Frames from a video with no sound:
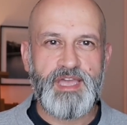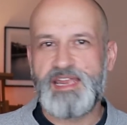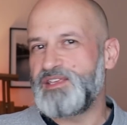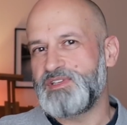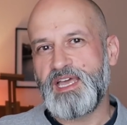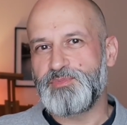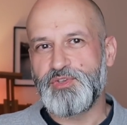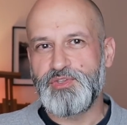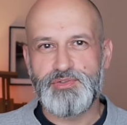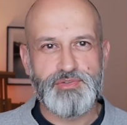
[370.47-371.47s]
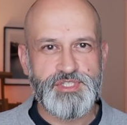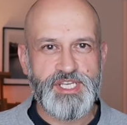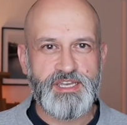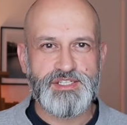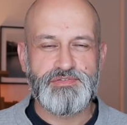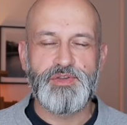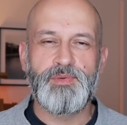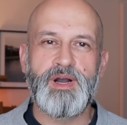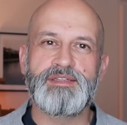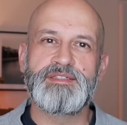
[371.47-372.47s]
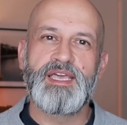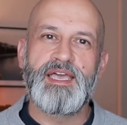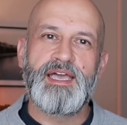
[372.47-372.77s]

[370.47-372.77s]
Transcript: I leave it up to you to judge if you want.